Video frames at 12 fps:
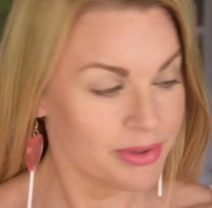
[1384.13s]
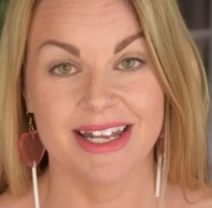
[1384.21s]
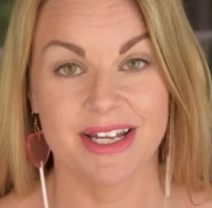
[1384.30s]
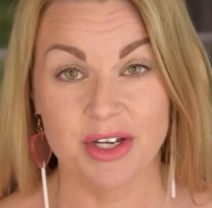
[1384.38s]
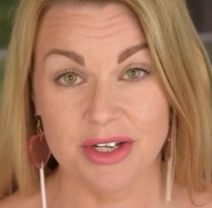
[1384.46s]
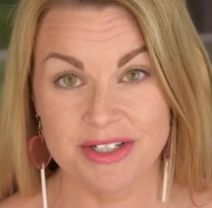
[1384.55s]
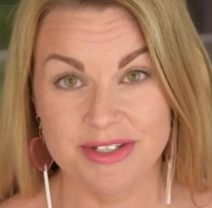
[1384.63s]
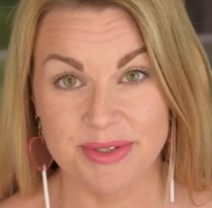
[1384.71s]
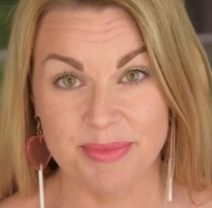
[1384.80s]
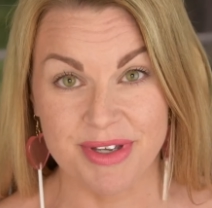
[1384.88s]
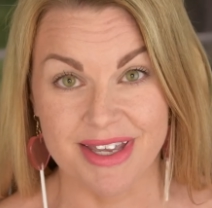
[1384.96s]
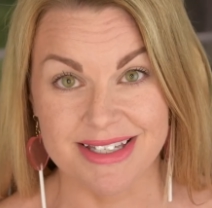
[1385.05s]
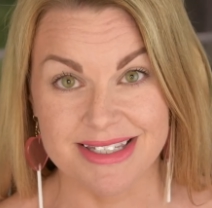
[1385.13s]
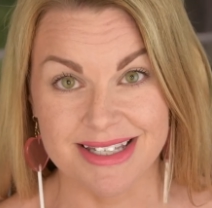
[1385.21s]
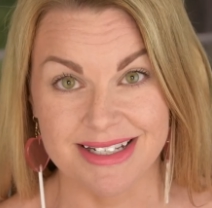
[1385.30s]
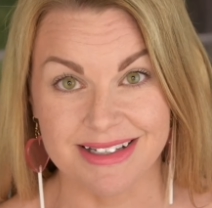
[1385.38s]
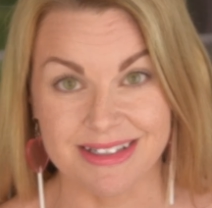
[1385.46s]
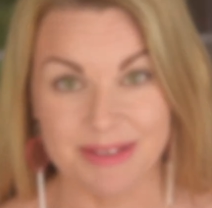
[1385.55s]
And I'm going to zoom you guys in a